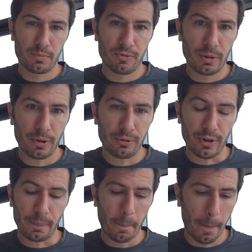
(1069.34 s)

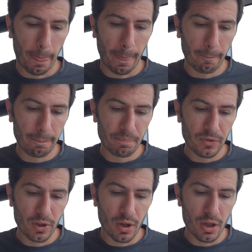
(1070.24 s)
3.3.
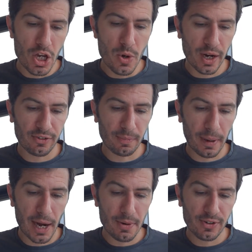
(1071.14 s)
Who has the
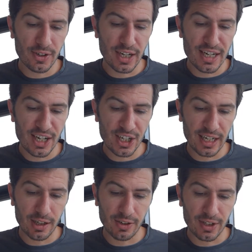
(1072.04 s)
powers to
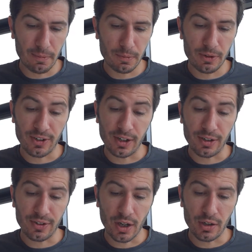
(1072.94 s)
initiate contempt
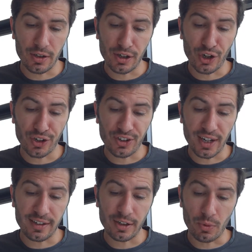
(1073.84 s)
proceedings under the
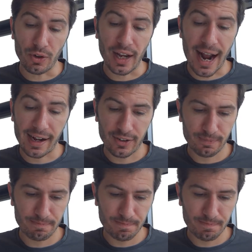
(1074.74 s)
1981 Act?